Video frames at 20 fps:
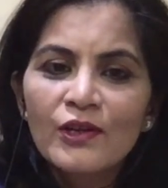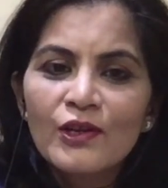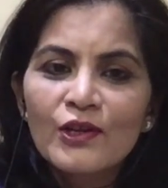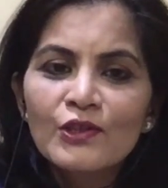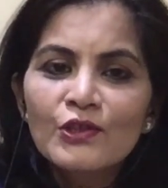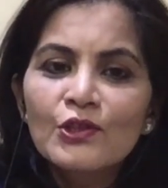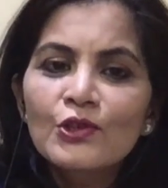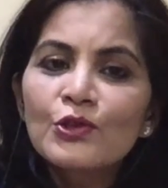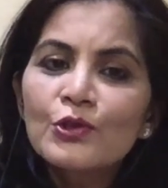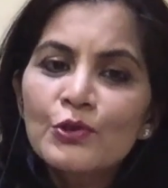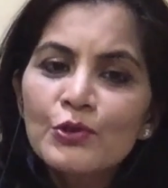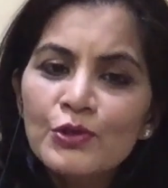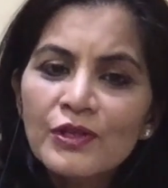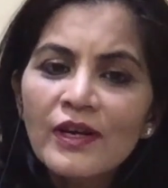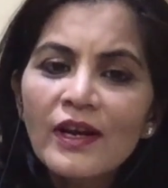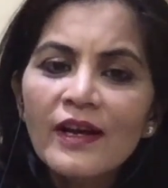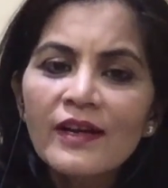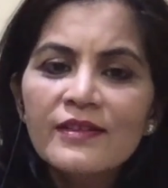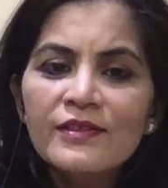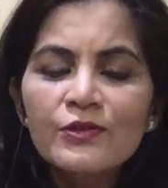So
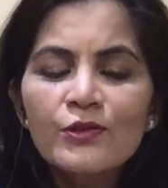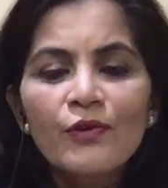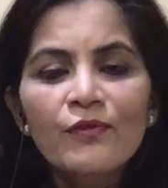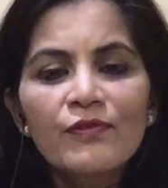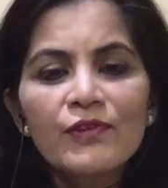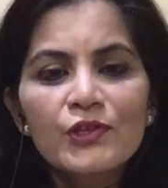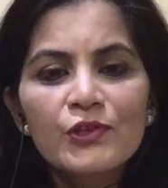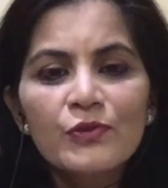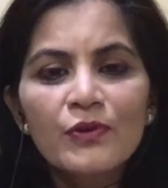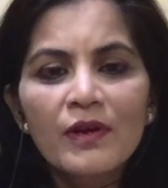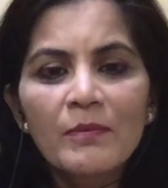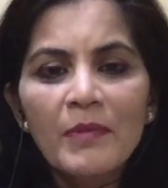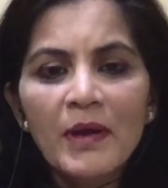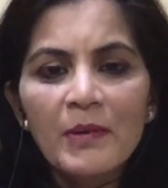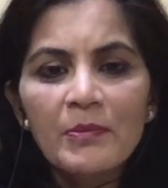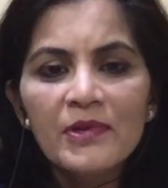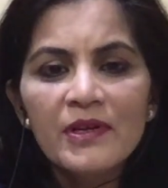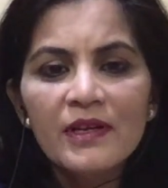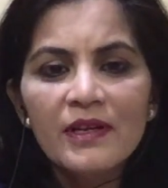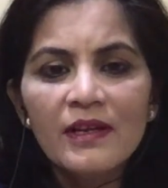utilize your visual
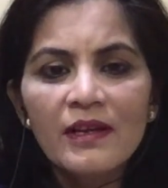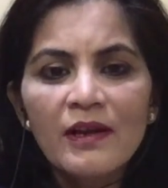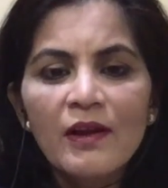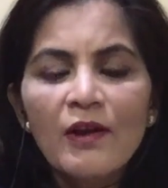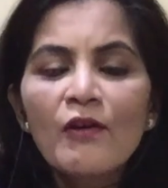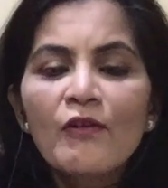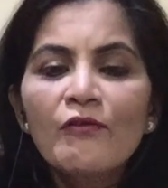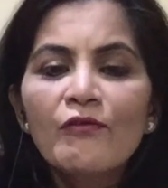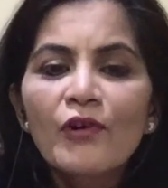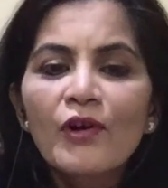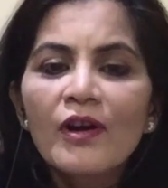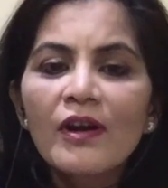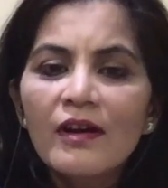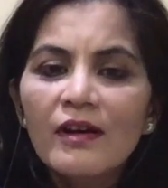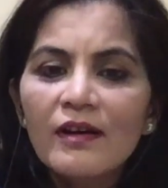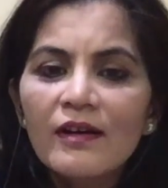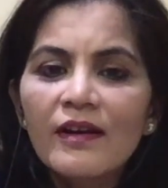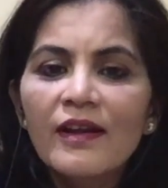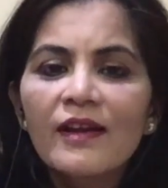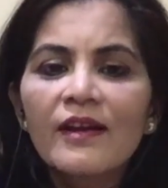memory for
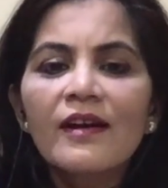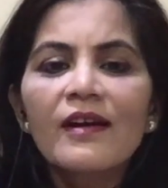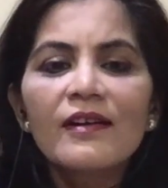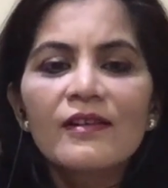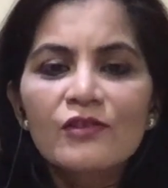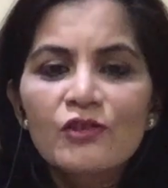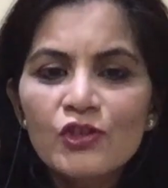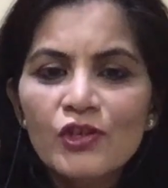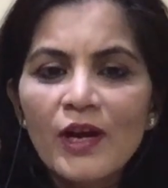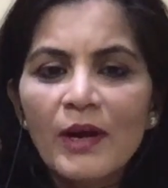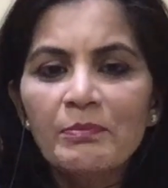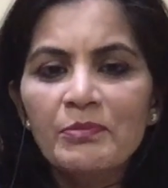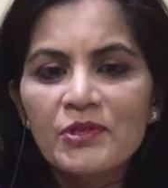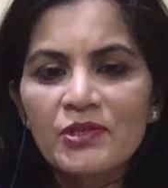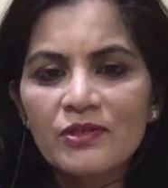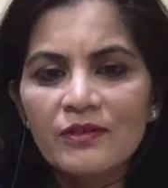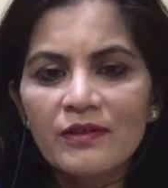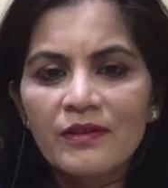learning a chapter.